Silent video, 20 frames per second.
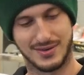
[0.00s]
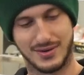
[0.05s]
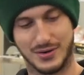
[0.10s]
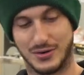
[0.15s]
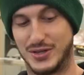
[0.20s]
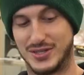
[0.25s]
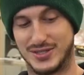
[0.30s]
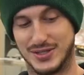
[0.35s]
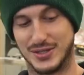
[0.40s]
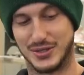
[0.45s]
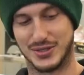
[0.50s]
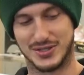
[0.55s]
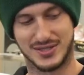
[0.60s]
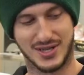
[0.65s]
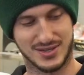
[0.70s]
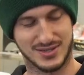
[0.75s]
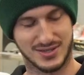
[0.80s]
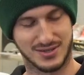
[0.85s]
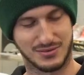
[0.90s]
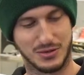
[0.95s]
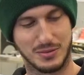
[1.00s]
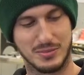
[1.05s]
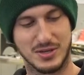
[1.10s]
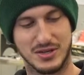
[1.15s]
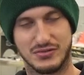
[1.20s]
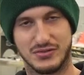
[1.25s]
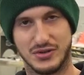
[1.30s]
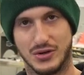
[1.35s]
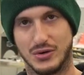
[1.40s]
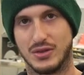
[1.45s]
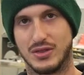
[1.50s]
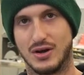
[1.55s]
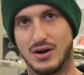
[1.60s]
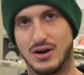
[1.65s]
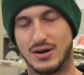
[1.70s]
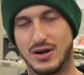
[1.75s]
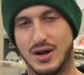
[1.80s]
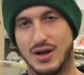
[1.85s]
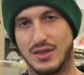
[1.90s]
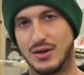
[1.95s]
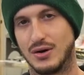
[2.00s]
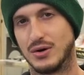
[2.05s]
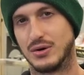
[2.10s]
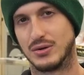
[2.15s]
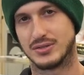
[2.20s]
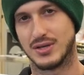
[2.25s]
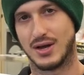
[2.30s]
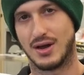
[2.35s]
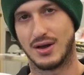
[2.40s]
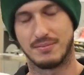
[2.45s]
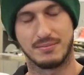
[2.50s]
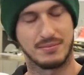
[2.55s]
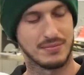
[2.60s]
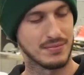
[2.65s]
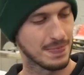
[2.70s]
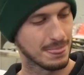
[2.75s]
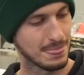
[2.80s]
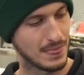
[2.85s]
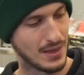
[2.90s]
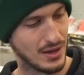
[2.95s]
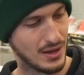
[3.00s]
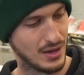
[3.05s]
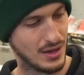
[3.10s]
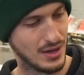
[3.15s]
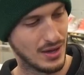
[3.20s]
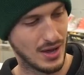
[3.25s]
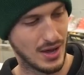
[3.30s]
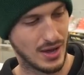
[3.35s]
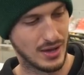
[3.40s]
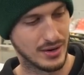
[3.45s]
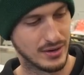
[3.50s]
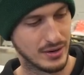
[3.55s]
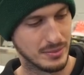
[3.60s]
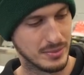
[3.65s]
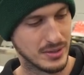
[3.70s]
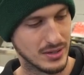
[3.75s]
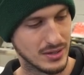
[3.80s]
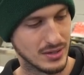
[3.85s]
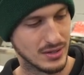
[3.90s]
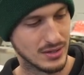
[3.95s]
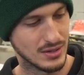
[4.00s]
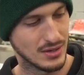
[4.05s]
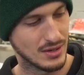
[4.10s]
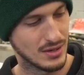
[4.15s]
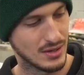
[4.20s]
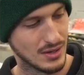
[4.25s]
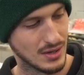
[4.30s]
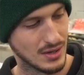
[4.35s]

or this little section, will be filled with argon the whole time. And it'll be